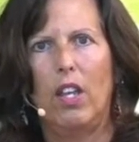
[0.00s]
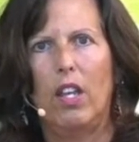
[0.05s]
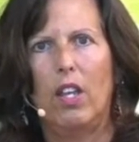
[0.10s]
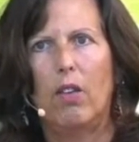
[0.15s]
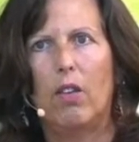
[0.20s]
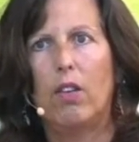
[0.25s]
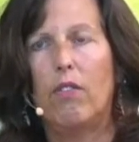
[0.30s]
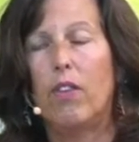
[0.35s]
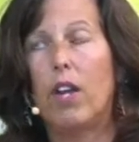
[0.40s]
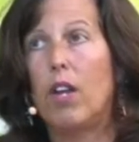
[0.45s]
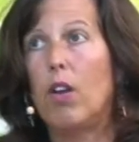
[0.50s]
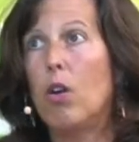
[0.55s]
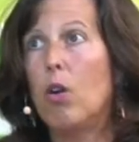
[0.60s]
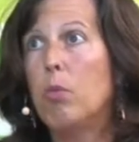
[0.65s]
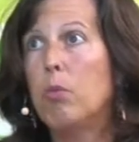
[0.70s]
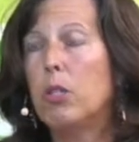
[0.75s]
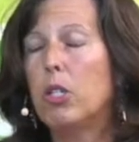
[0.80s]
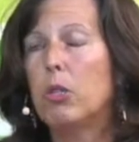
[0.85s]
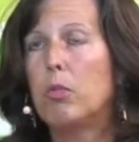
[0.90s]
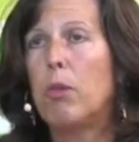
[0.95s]
If I
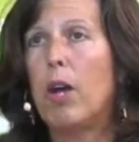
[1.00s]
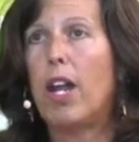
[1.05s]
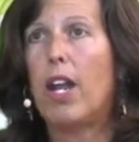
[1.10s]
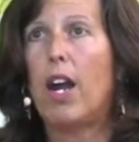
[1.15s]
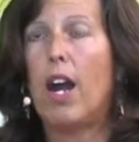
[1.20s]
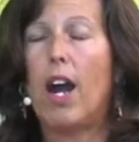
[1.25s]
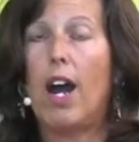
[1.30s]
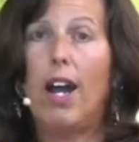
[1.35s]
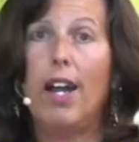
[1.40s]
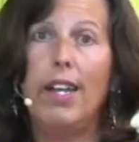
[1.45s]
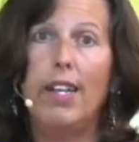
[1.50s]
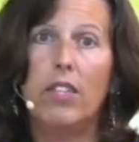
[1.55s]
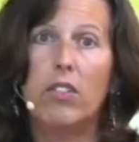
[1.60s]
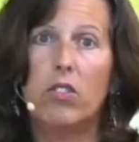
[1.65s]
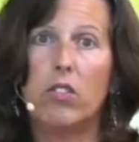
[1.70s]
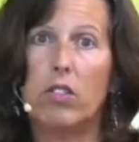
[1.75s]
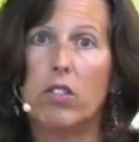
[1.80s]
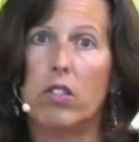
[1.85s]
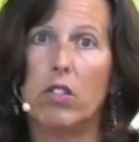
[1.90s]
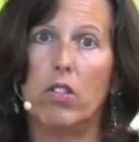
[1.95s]
opened my
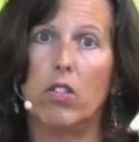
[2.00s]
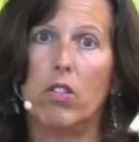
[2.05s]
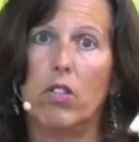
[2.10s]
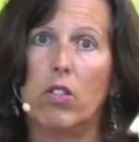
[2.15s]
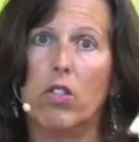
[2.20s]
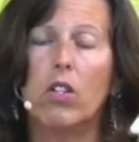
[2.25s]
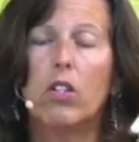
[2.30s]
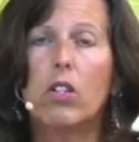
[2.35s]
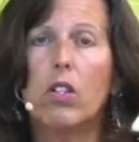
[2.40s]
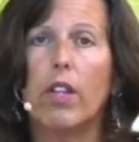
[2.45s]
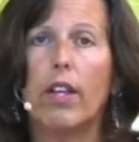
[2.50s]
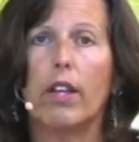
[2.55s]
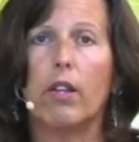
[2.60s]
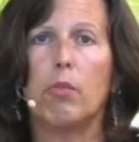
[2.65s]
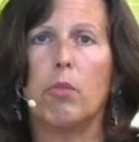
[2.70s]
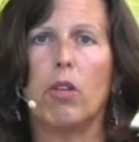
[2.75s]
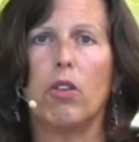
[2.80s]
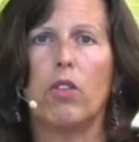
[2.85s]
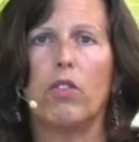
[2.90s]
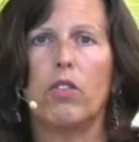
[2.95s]
eyes, it didn't look like a
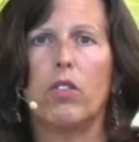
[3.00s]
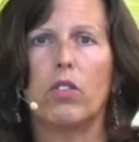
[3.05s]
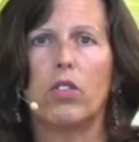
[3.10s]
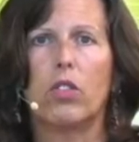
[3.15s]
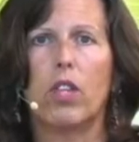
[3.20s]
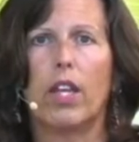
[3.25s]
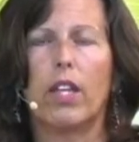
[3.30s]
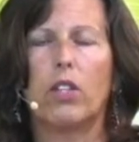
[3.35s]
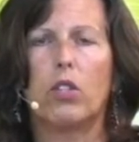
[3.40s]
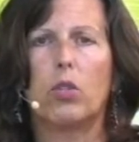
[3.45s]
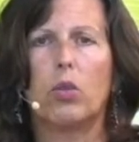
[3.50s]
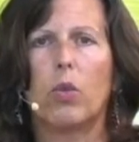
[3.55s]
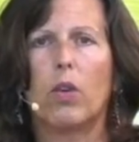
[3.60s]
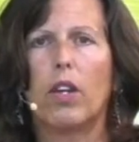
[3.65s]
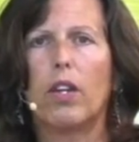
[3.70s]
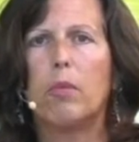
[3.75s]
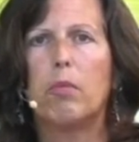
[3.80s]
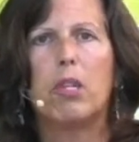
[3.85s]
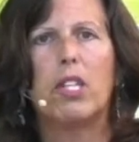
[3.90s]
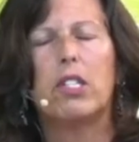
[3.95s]
beautiful
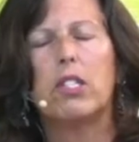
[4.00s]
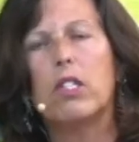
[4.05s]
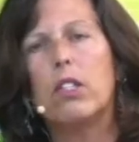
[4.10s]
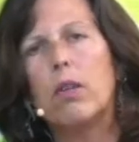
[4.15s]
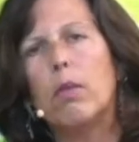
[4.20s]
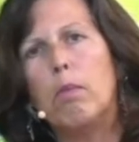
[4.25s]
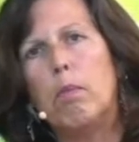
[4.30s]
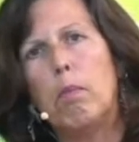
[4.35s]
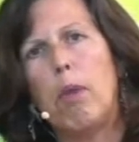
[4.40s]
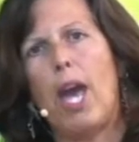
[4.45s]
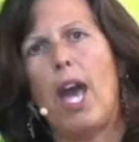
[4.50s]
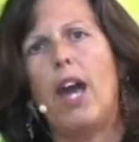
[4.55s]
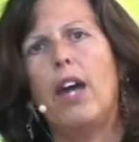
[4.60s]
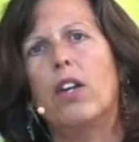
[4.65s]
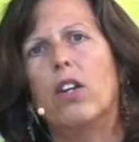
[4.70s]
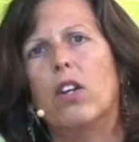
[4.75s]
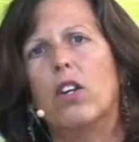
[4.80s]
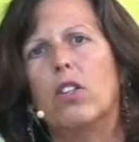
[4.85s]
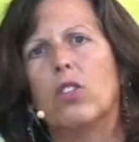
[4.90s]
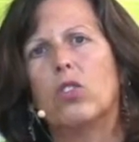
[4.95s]
sanctuary, but it didn't
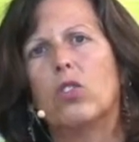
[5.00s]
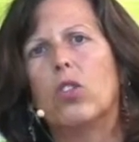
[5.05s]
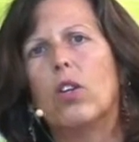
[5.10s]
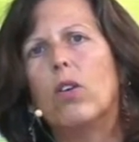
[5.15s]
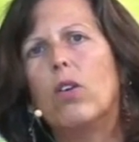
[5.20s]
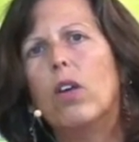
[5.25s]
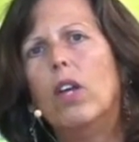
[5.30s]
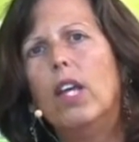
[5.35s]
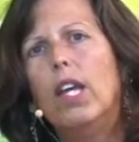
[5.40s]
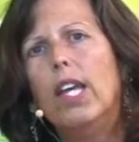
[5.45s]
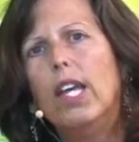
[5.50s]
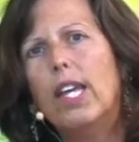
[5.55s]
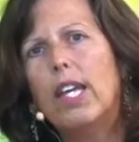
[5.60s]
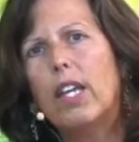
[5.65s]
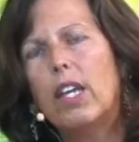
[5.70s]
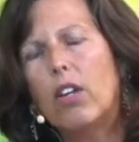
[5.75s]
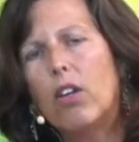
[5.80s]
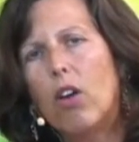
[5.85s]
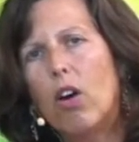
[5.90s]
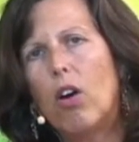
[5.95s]
matter. So it
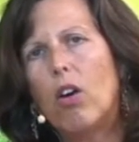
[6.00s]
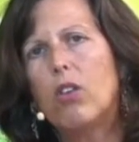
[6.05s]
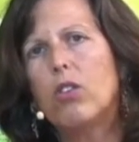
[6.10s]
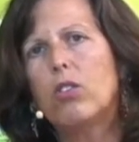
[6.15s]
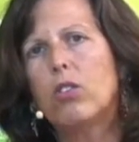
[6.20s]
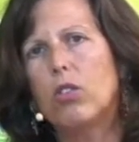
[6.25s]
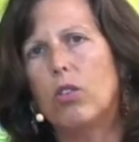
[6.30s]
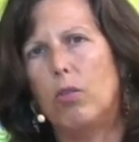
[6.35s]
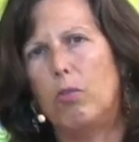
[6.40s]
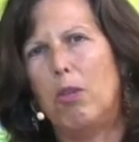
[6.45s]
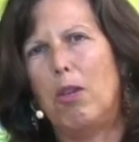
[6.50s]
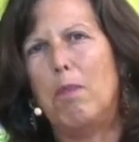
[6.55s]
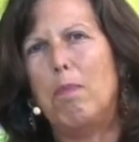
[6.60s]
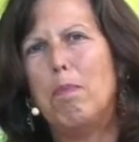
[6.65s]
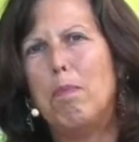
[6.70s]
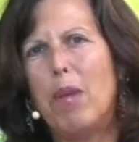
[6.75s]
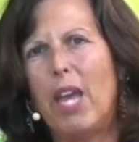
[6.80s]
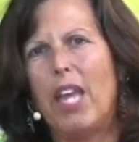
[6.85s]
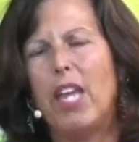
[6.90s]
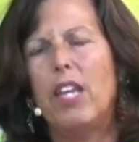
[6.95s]
can also be
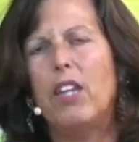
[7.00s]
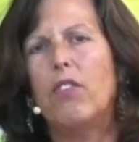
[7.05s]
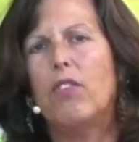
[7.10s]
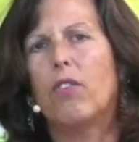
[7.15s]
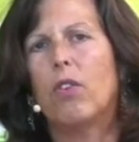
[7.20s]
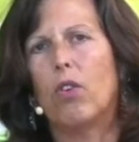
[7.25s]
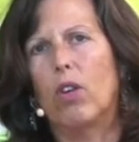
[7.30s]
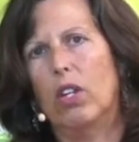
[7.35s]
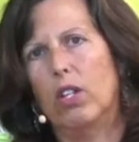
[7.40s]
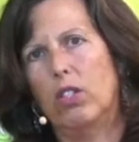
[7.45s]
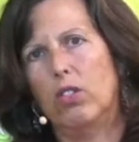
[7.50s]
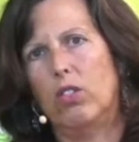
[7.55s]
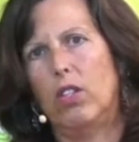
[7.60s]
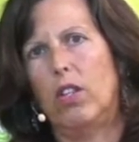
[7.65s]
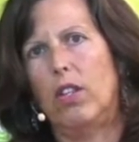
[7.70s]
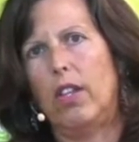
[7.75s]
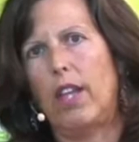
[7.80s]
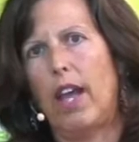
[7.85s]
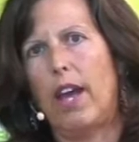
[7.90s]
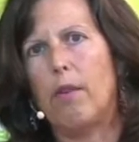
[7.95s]
made for us
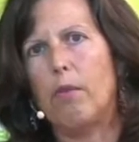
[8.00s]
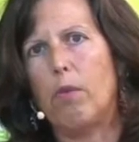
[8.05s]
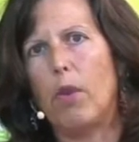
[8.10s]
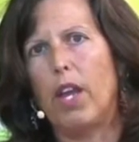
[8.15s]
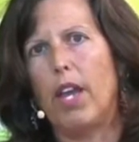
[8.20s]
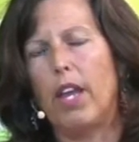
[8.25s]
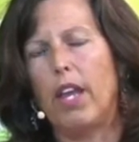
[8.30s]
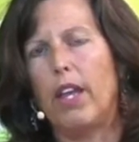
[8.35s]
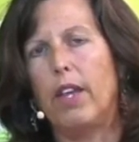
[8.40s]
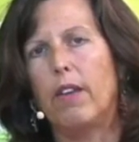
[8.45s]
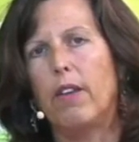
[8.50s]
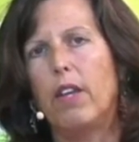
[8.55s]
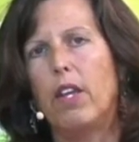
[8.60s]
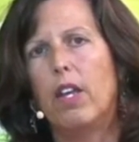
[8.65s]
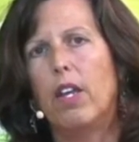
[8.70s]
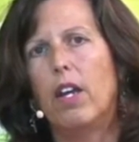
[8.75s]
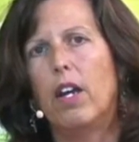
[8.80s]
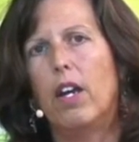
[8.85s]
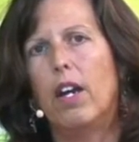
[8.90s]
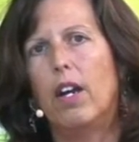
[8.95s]
in that way,
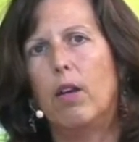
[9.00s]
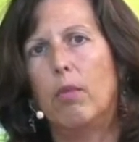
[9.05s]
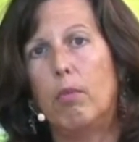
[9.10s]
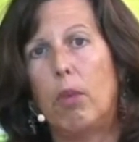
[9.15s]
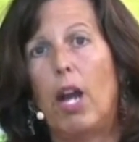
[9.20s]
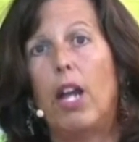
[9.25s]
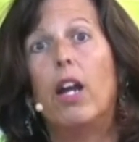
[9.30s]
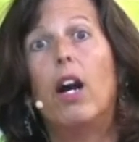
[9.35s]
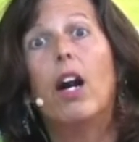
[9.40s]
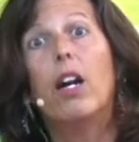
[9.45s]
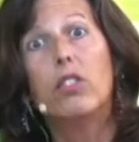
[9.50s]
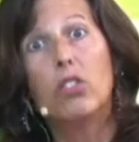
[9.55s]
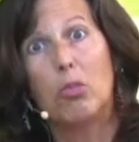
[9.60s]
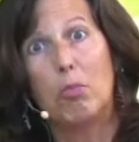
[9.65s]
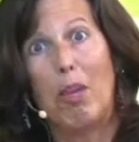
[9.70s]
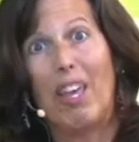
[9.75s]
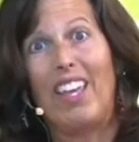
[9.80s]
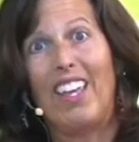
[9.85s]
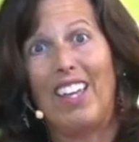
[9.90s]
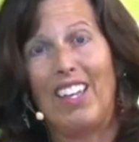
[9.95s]
by us
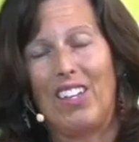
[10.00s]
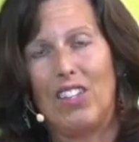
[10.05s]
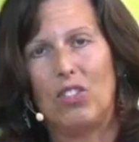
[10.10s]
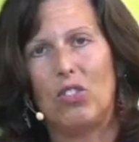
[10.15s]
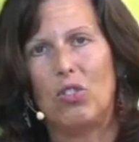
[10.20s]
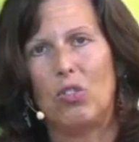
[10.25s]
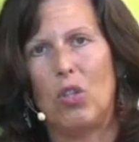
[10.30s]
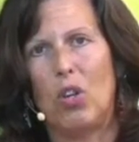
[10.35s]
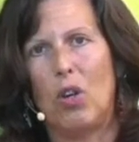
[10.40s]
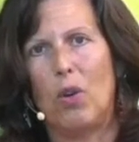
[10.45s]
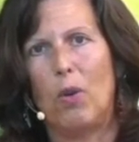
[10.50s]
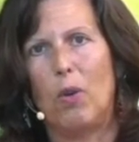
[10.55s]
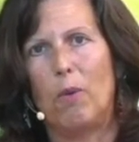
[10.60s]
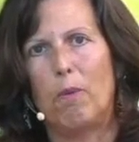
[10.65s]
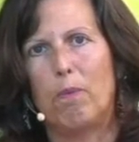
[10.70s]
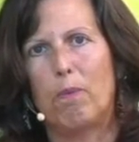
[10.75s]
making it so.